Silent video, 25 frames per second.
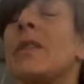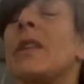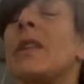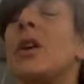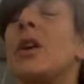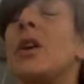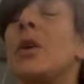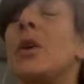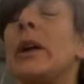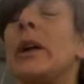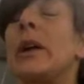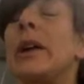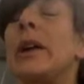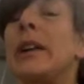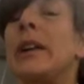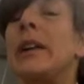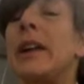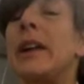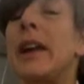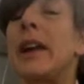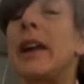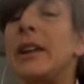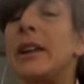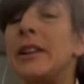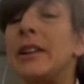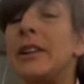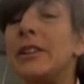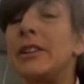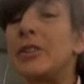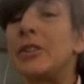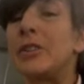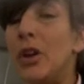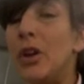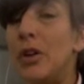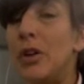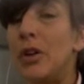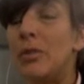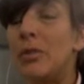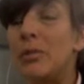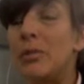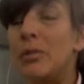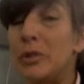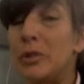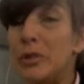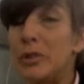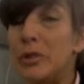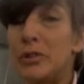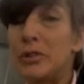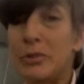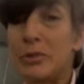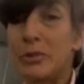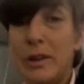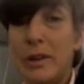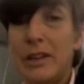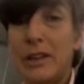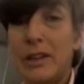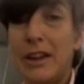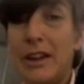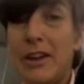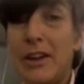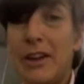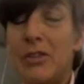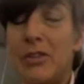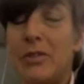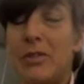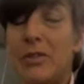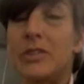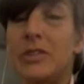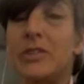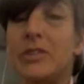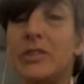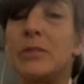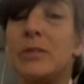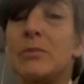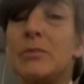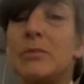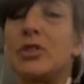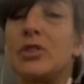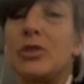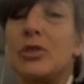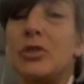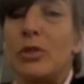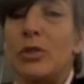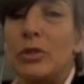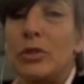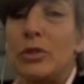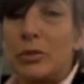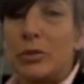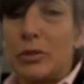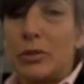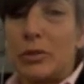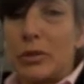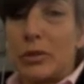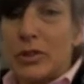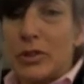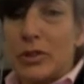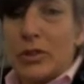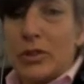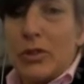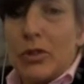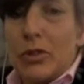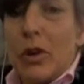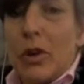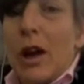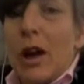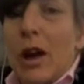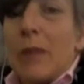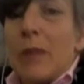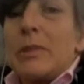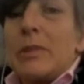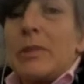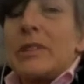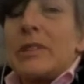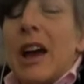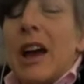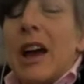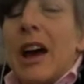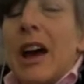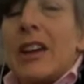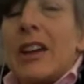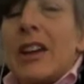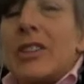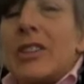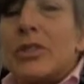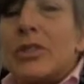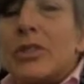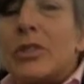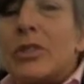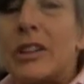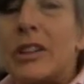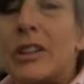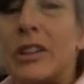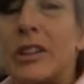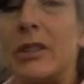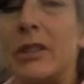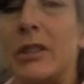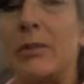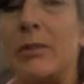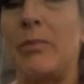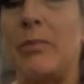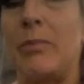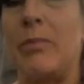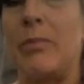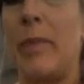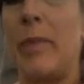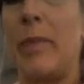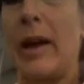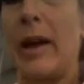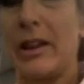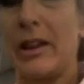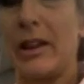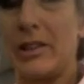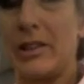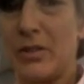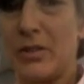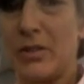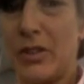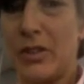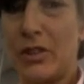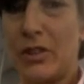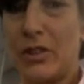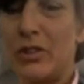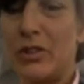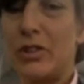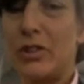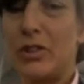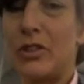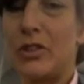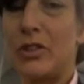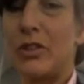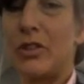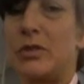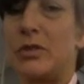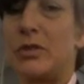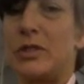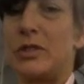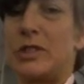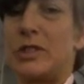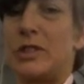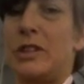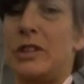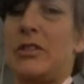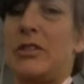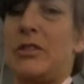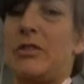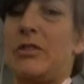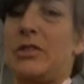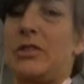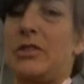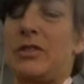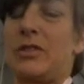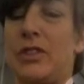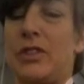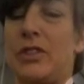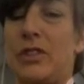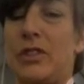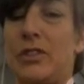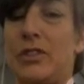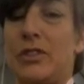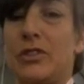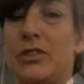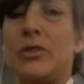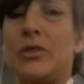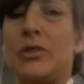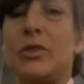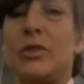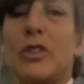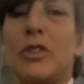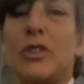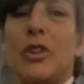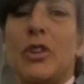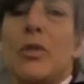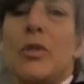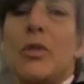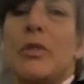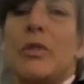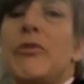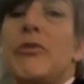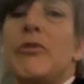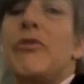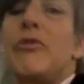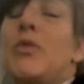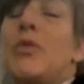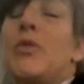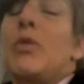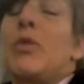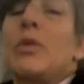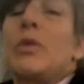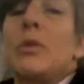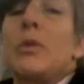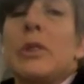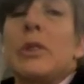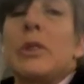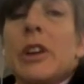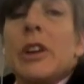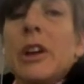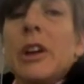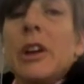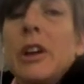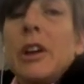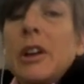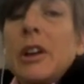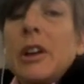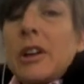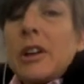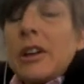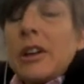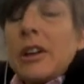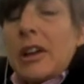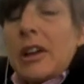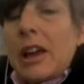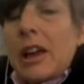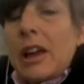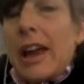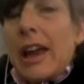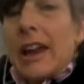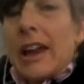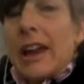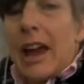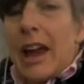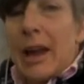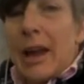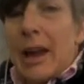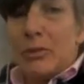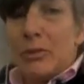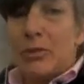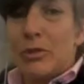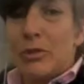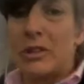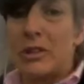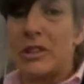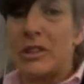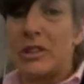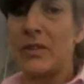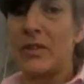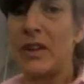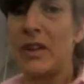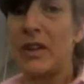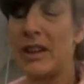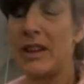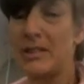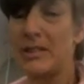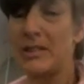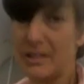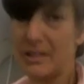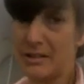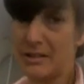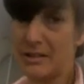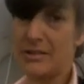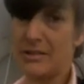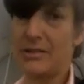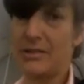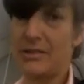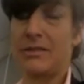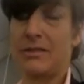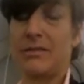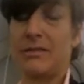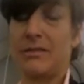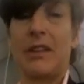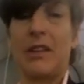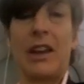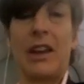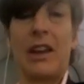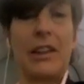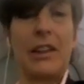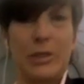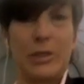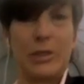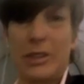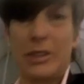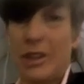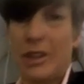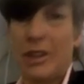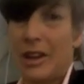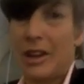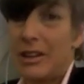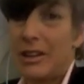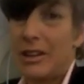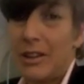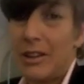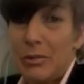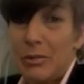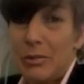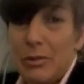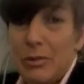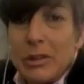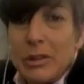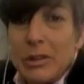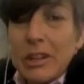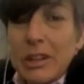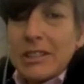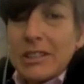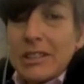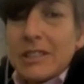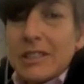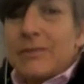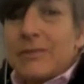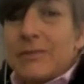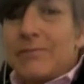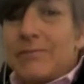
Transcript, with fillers: Okay, and what we're going to do right now is some shoulder rolls. So up as high as you can get in, back as far as you can go, down as far as you can go, and forward. And I'm doing this fast because I've only got a couple minutes.